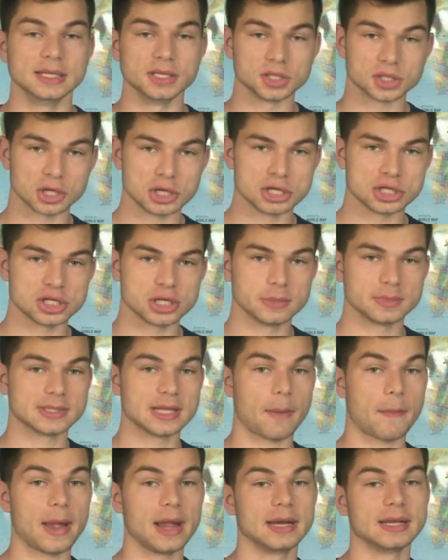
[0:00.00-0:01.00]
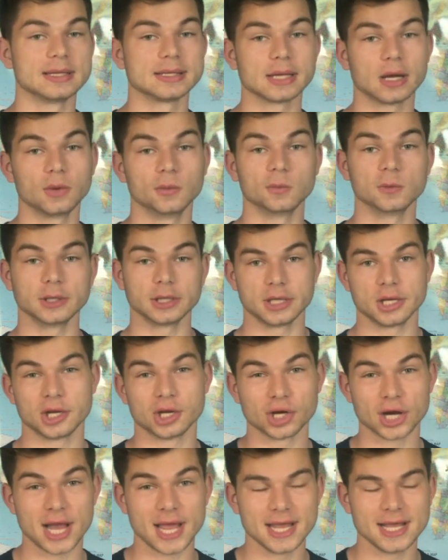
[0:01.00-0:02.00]
internships, they made it sound really
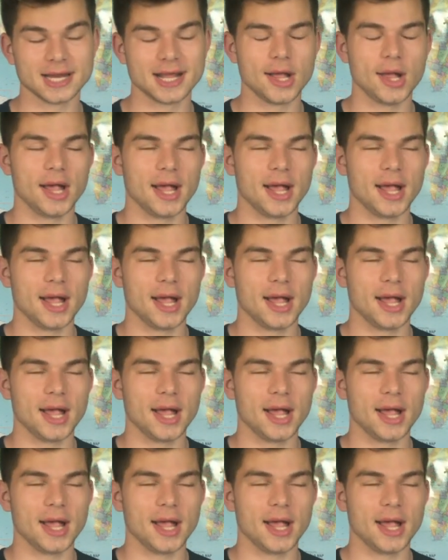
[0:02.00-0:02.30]
great,